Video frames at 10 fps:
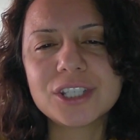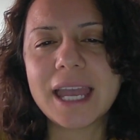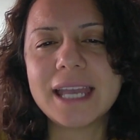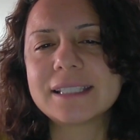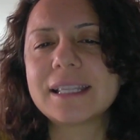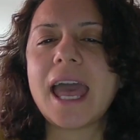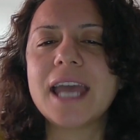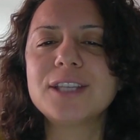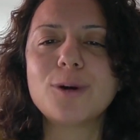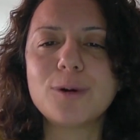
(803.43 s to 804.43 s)
as
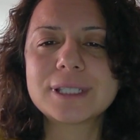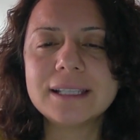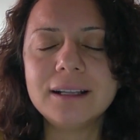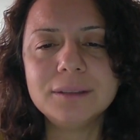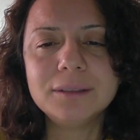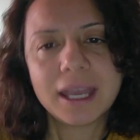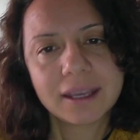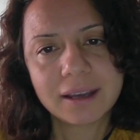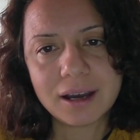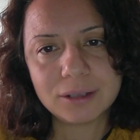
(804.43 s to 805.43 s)
hedgehogs seldom hang
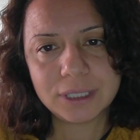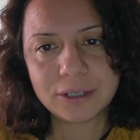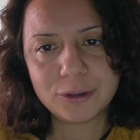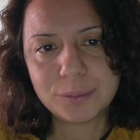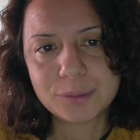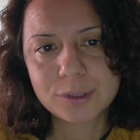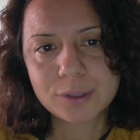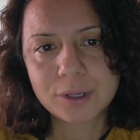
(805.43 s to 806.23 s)
out in groups.